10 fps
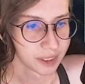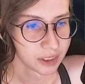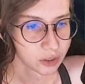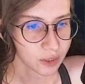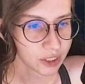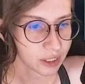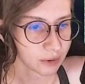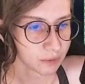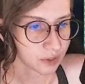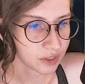
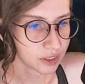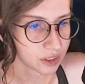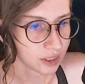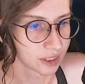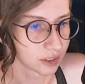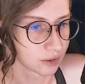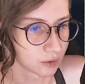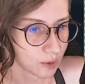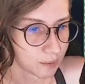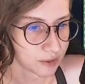Strangio, one of the attorneys who
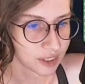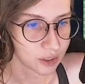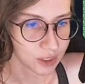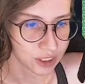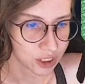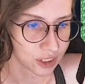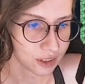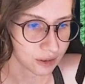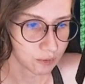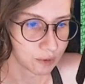is representing transgender
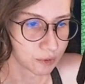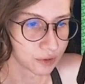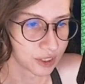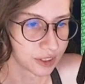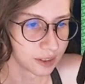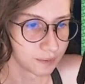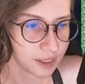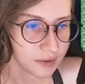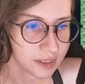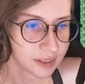young people and their
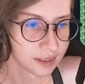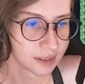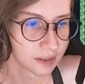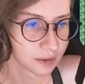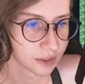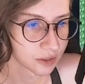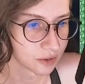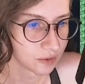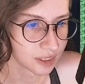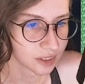parents in their
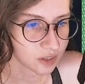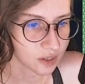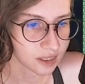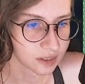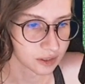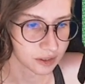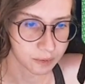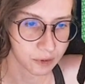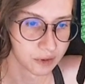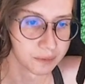lawsuit against Arkansas's
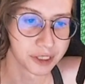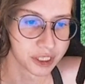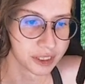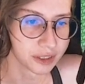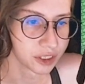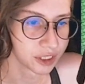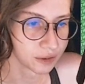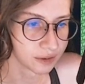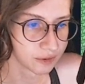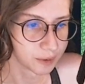prohibition on
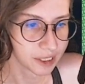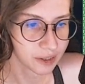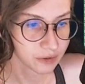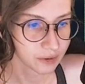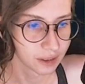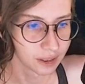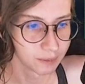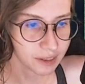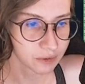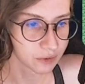gender-affirming
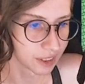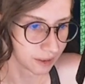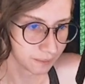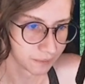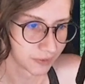medical care,